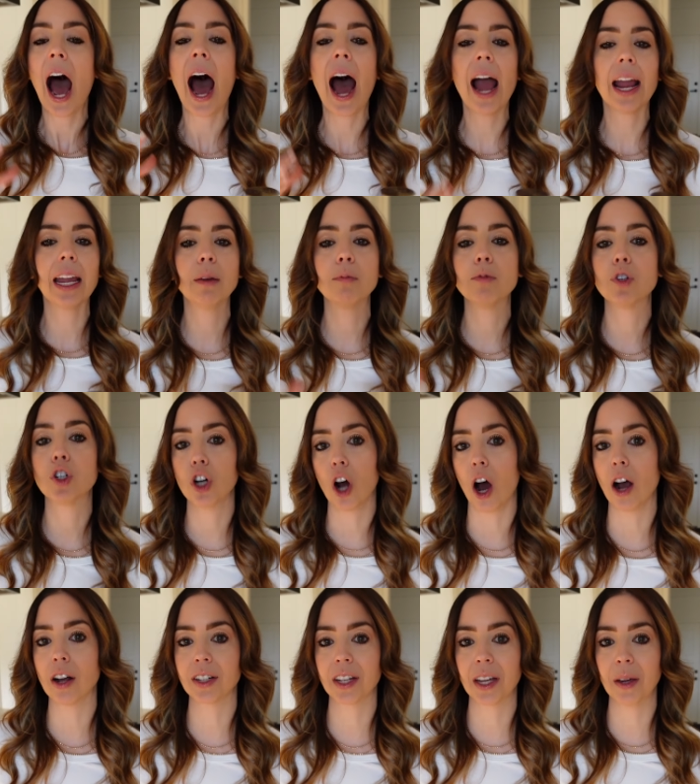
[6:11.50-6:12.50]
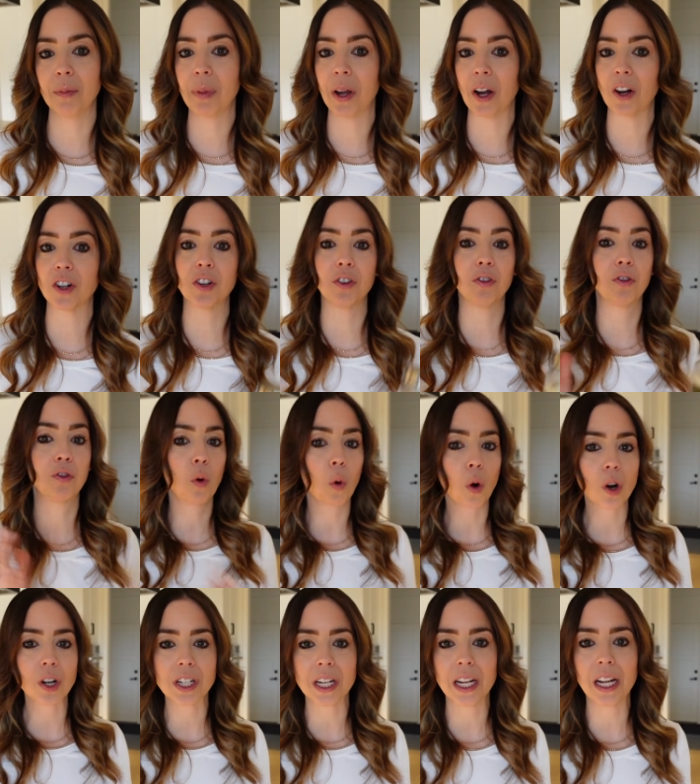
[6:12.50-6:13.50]
I am shocked compared to
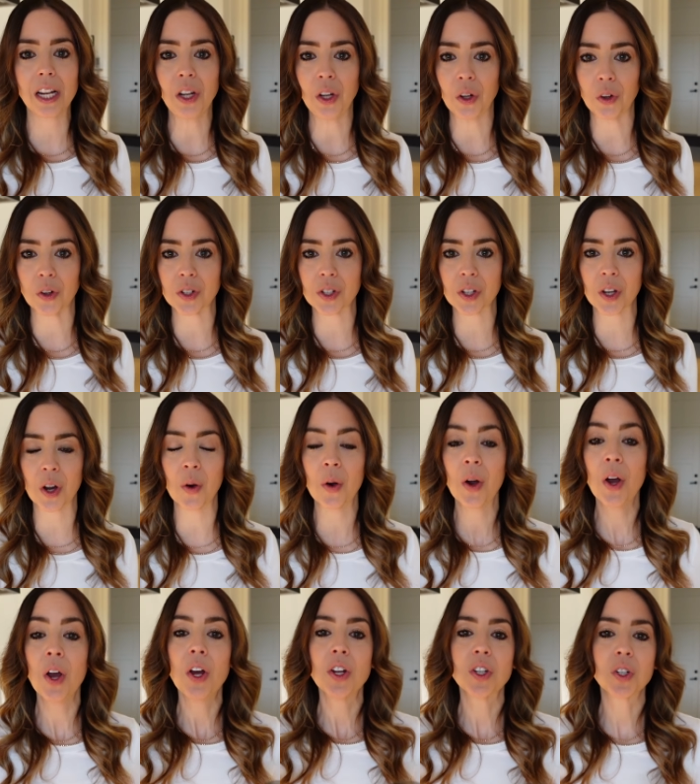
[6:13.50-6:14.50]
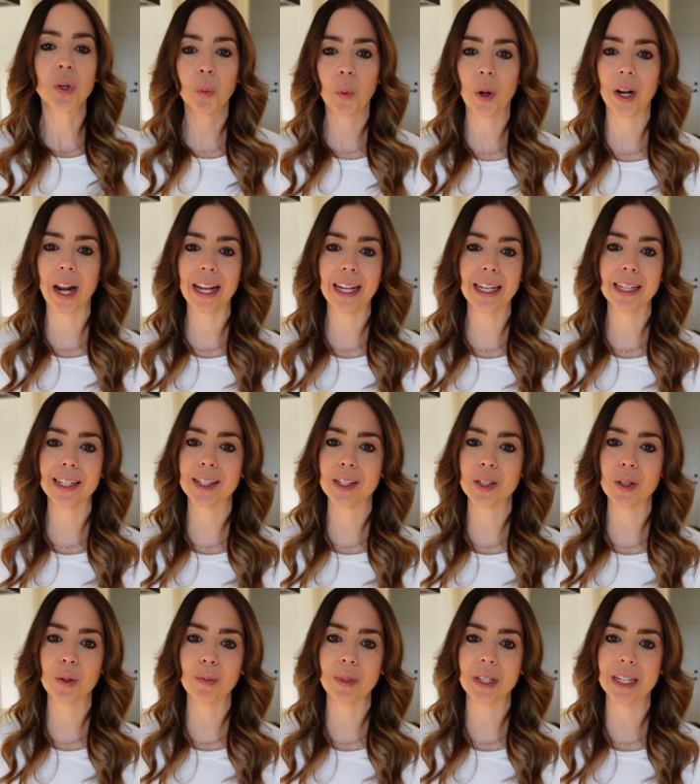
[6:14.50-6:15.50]
14 years ago to what I
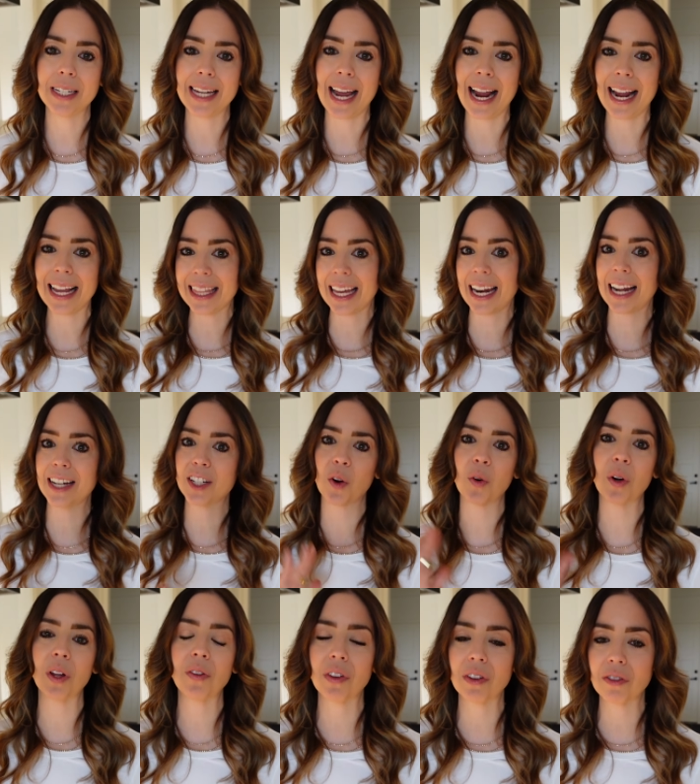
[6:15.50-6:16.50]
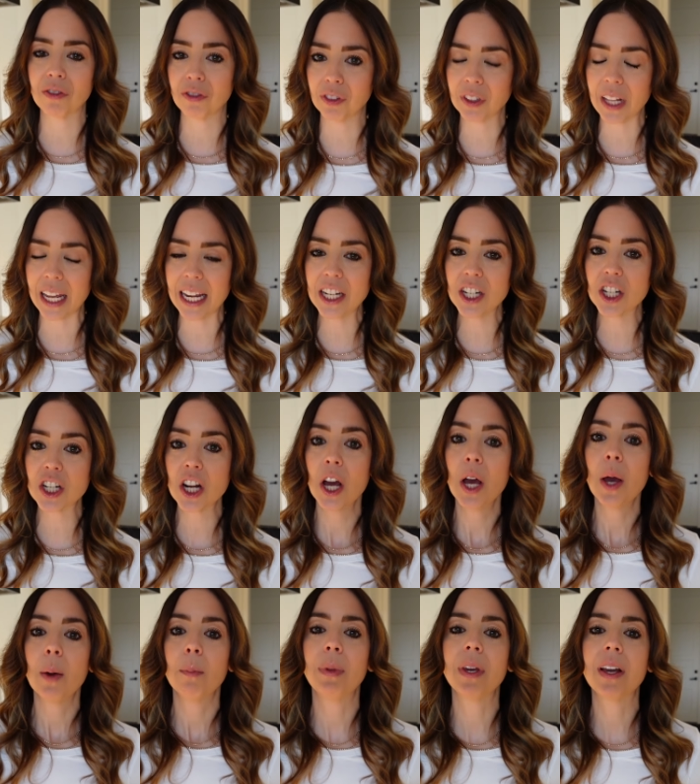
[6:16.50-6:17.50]
consume today that I don't even flinch
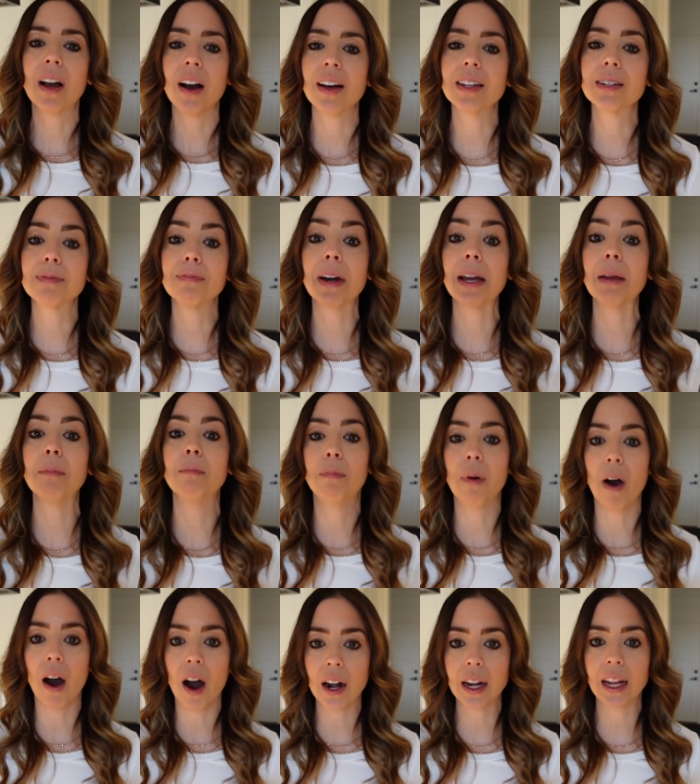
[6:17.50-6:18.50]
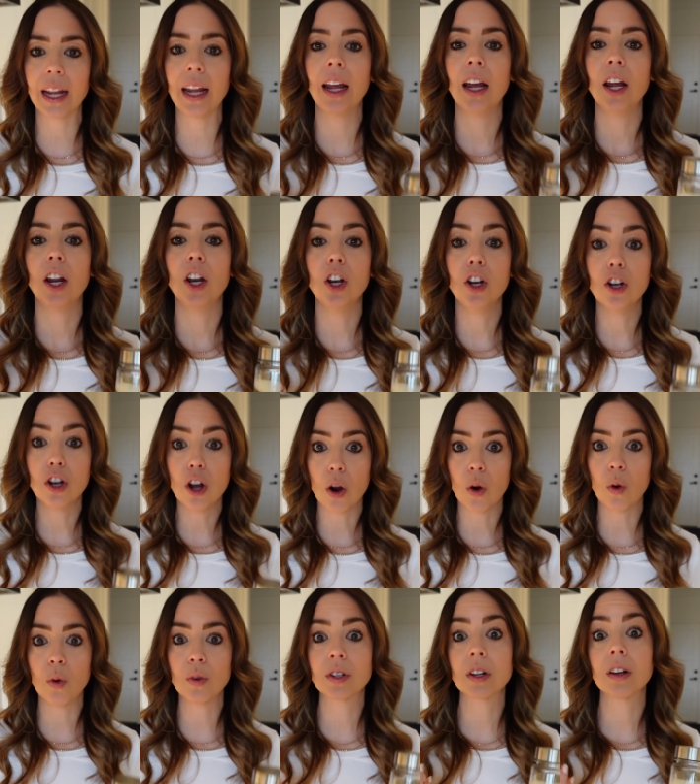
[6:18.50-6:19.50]
because my body
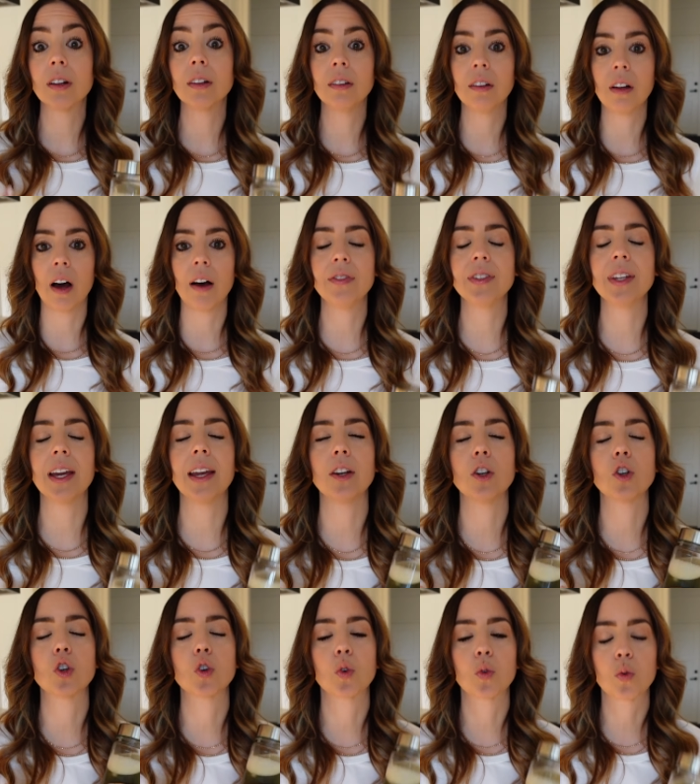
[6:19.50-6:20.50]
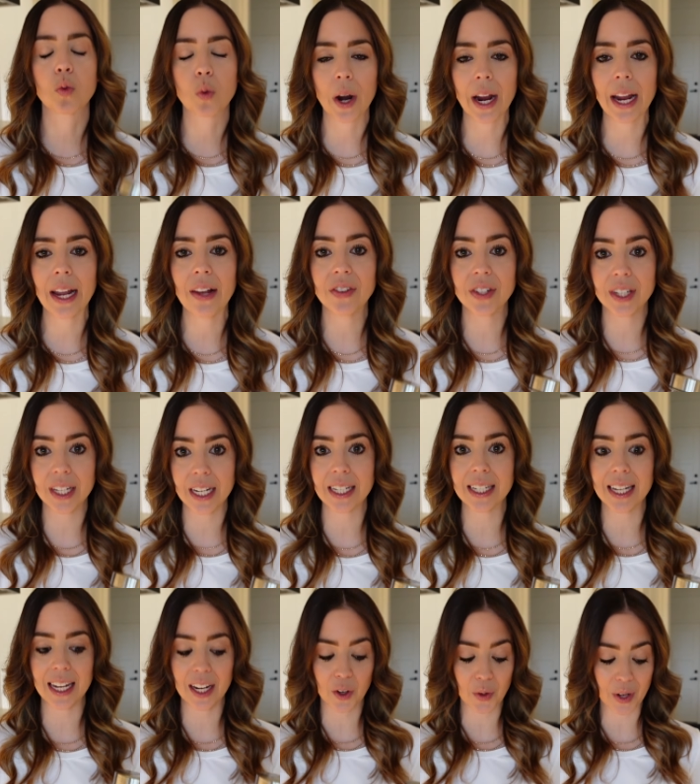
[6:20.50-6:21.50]
knows, loves, and craves
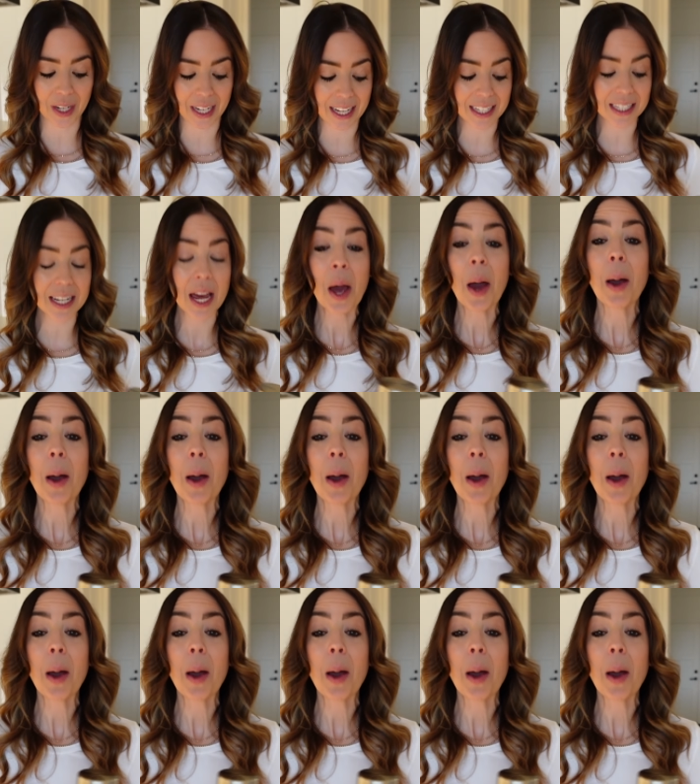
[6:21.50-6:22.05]
these ingredients.